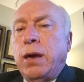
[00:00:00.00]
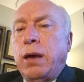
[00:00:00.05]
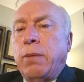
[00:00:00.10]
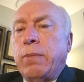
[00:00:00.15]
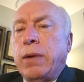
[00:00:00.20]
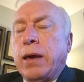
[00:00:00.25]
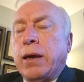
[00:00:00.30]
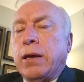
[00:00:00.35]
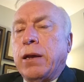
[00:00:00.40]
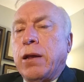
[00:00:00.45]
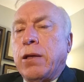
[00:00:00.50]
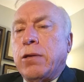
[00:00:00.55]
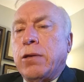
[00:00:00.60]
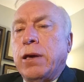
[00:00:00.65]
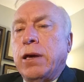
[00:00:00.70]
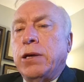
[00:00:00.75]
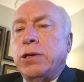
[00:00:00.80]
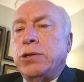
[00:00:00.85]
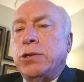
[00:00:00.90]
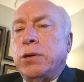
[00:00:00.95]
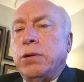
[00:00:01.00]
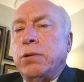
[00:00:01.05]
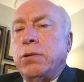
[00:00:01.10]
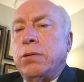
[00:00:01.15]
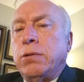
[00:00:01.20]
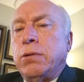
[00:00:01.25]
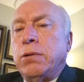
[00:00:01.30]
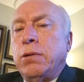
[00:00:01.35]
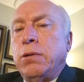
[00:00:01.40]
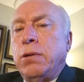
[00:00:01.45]
and make a decision.
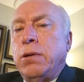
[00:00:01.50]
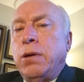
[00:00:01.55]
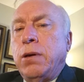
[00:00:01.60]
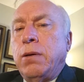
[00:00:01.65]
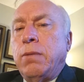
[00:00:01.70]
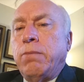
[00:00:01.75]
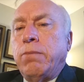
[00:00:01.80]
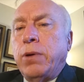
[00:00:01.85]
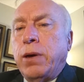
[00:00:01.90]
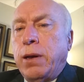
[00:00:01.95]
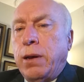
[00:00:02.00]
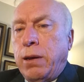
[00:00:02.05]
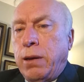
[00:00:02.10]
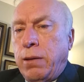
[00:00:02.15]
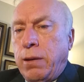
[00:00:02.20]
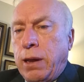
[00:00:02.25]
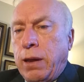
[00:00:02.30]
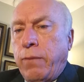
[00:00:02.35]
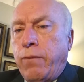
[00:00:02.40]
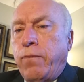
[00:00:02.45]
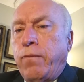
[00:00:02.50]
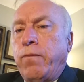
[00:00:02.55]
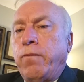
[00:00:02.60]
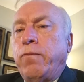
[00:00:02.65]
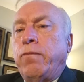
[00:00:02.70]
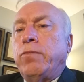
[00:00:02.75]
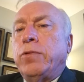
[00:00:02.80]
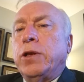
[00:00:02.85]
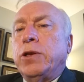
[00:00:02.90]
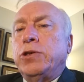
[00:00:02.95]
But if
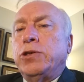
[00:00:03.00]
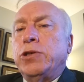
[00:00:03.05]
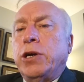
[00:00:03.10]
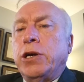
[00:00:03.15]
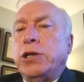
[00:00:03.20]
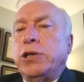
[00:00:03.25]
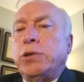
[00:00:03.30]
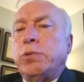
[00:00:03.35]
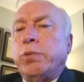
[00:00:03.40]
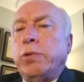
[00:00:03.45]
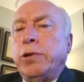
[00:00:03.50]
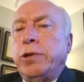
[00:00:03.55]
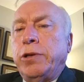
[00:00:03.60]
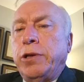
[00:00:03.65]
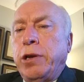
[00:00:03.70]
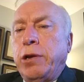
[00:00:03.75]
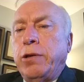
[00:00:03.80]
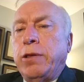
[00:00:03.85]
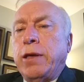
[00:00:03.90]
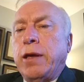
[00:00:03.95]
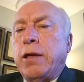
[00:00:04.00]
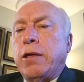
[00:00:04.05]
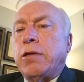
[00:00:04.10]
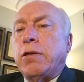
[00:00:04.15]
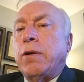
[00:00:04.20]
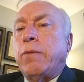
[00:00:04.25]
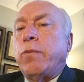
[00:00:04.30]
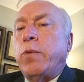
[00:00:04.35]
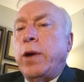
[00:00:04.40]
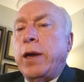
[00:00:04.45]
the judge will do
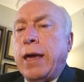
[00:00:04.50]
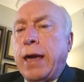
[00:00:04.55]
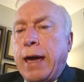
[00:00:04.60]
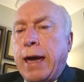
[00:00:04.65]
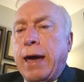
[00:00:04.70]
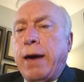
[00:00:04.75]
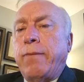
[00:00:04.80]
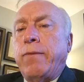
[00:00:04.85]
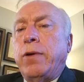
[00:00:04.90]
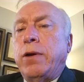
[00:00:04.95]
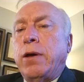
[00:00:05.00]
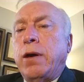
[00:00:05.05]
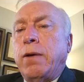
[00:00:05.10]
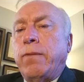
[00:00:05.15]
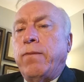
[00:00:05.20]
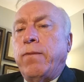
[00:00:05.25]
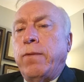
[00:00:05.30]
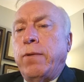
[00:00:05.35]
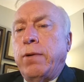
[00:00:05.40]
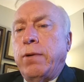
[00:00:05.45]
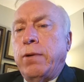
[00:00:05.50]
this, if we have enough